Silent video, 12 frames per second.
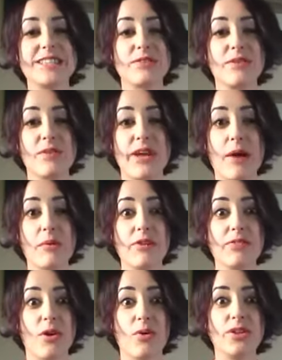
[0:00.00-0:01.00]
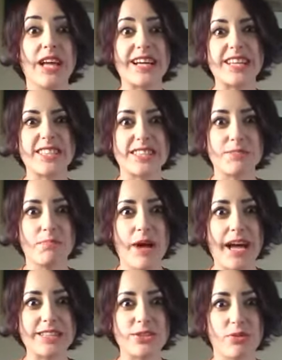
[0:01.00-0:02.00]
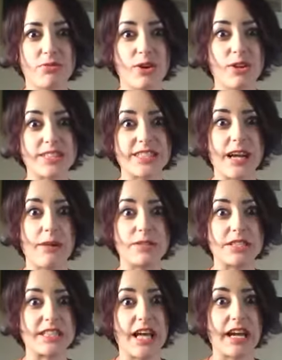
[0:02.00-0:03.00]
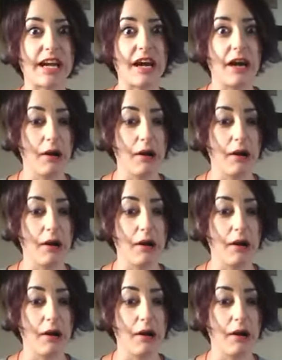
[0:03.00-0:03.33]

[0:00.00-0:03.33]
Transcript: Yeah, what if the whole deck is just bats reversed and I'm just like,